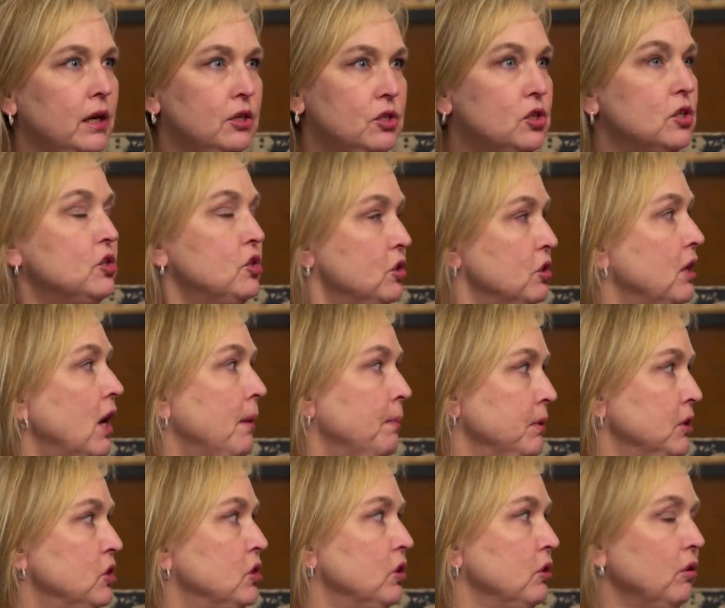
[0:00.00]
it just should not be
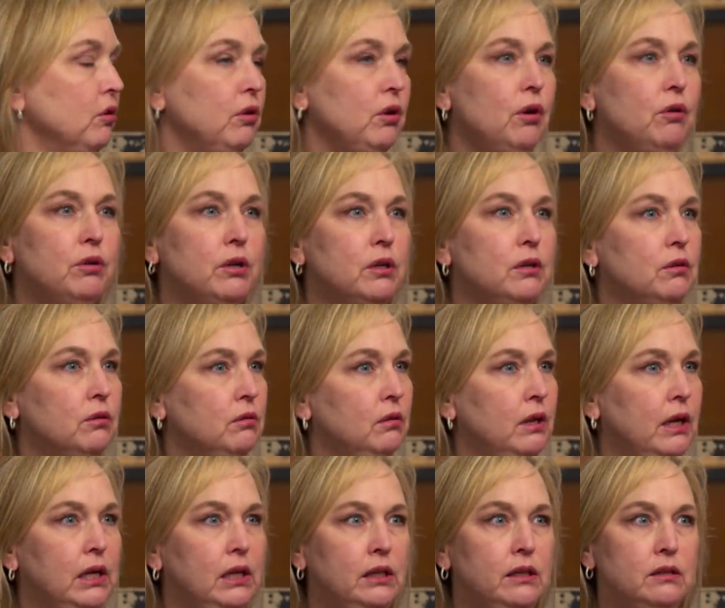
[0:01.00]
sugarcoated or
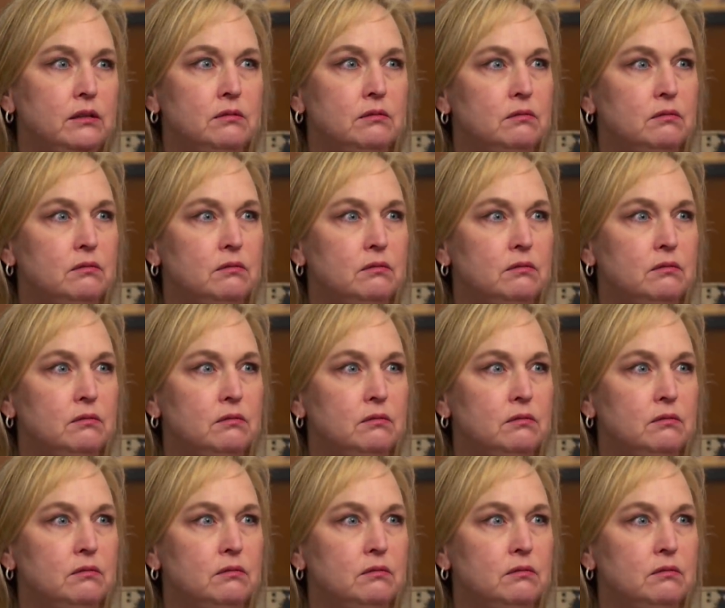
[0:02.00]
lightly